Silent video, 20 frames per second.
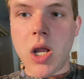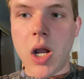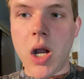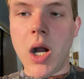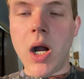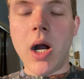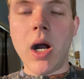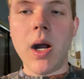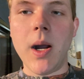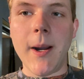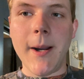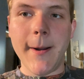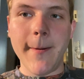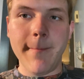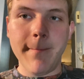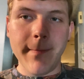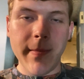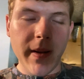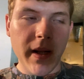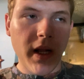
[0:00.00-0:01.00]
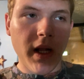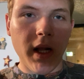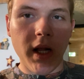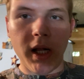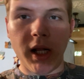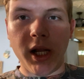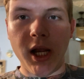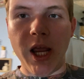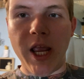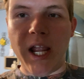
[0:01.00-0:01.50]
and
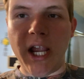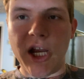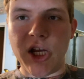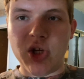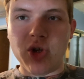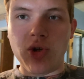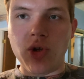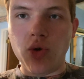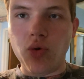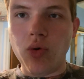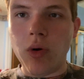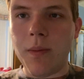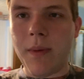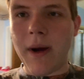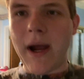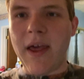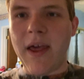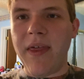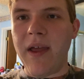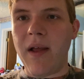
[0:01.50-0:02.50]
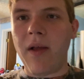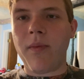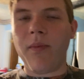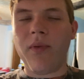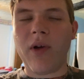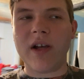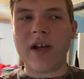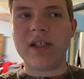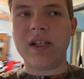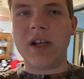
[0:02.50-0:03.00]
you do it by, I think,
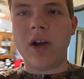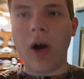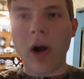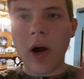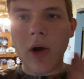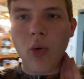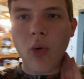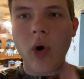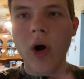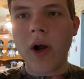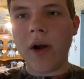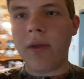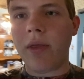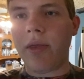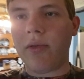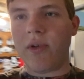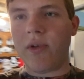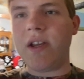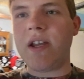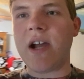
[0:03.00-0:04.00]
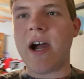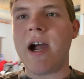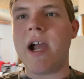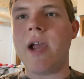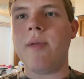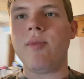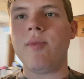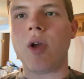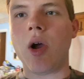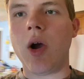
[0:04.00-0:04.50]
pressing R1 3
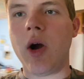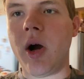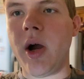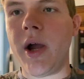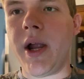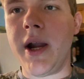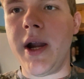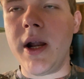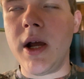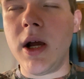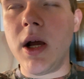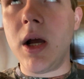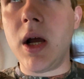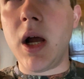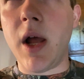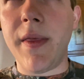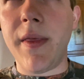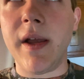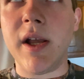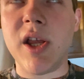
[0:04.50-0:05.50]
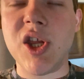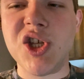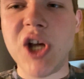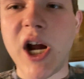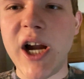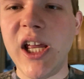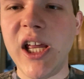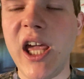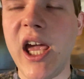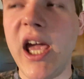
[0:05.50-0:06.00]
times on, I think it's
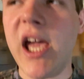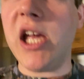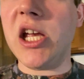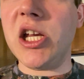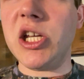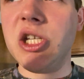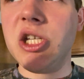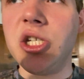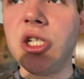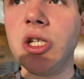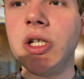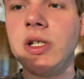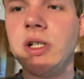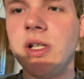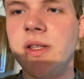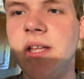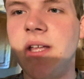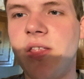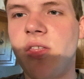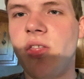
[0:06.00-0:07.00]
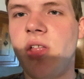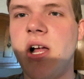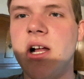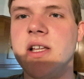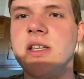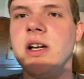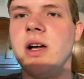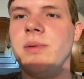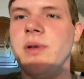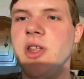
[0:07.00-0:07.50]
Johnny Cage that's
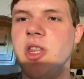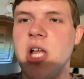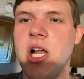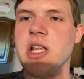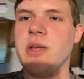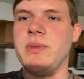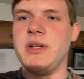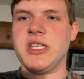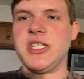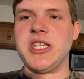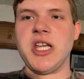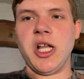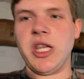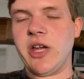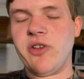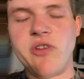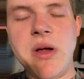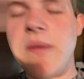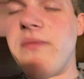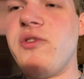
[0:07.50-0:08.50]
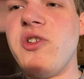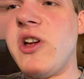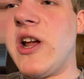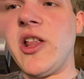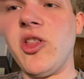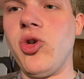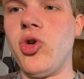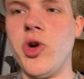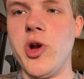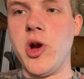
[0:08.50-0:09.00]
locked up. He's locked up in a cell right before you get
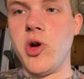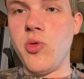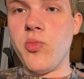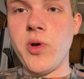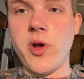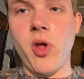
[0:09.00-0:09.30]
out the courtyard. Press